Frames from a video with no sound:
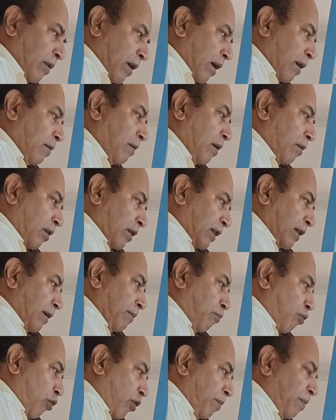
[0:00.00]
on
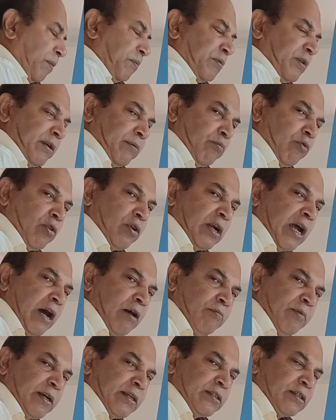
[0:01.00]
the 415 volt,
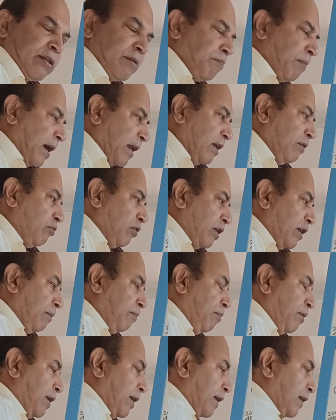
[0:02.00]
how much per unit
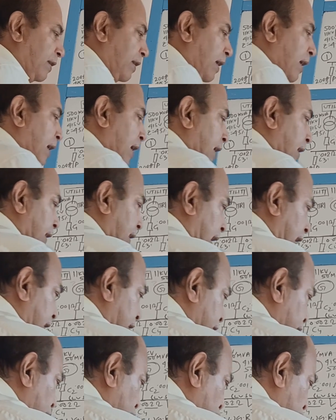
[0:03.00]
impedance, that
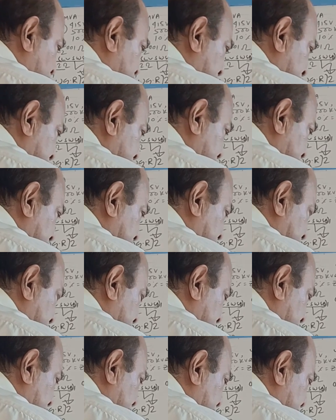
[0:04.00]
is equal to base
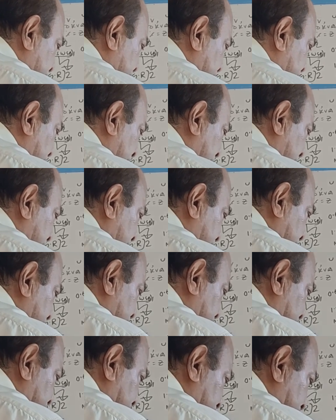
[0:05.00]
MVA by
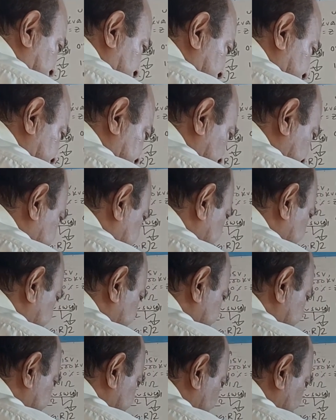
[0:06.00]
base KVA.
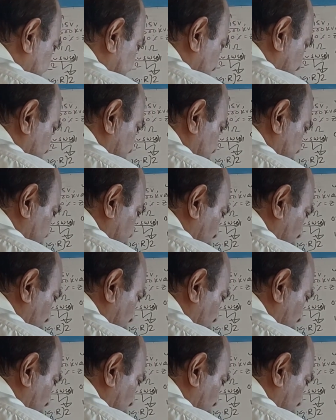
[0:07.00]
Base KVA how much?